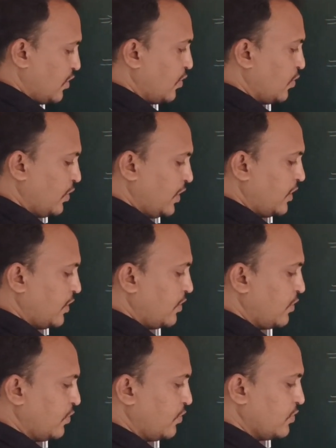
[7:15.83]
2
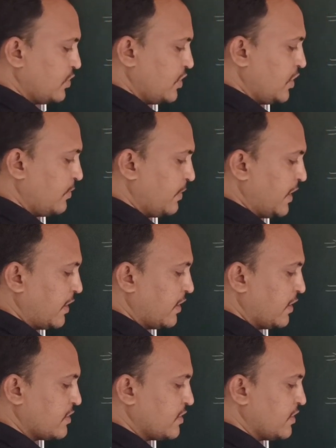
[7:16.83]
into g
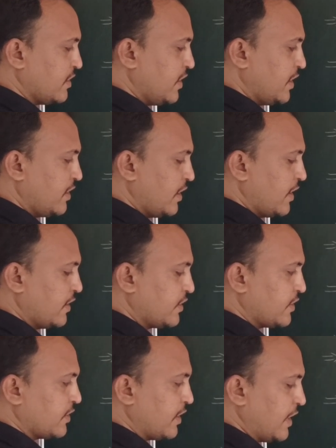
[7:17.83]
minus g dash
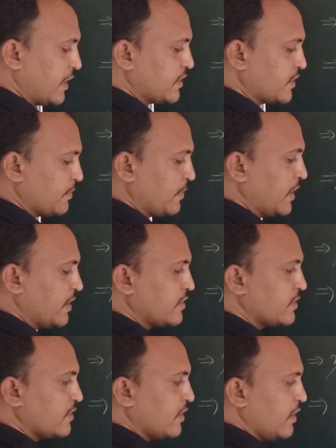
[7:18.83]
x
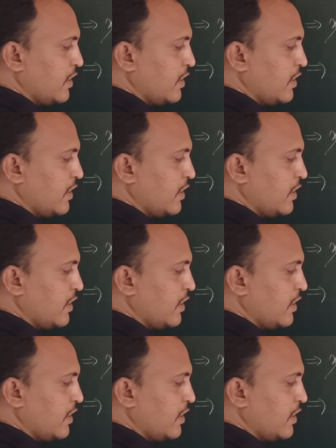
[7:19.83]
plus